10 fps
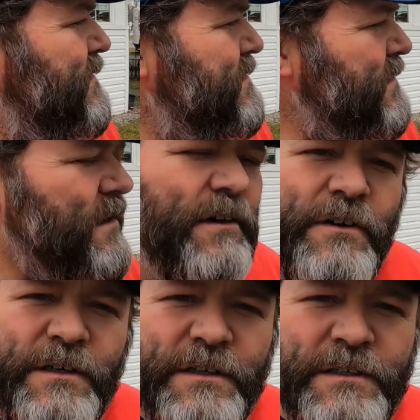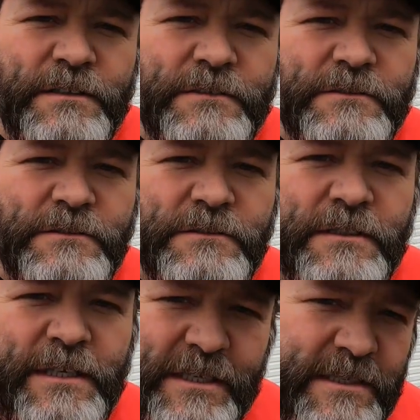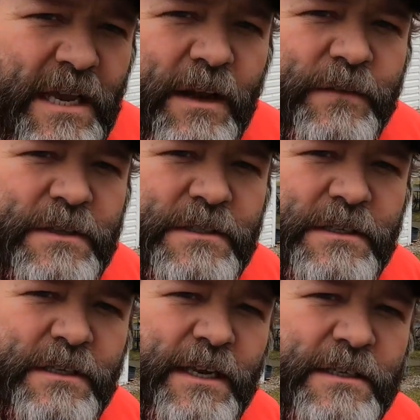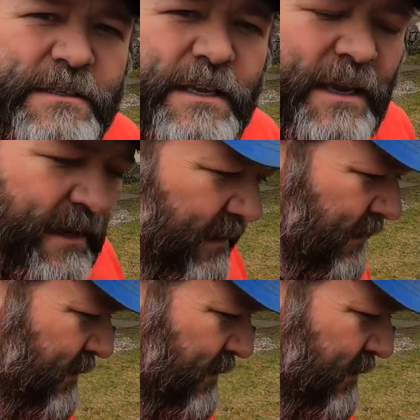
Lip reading: So it's obviously the next day.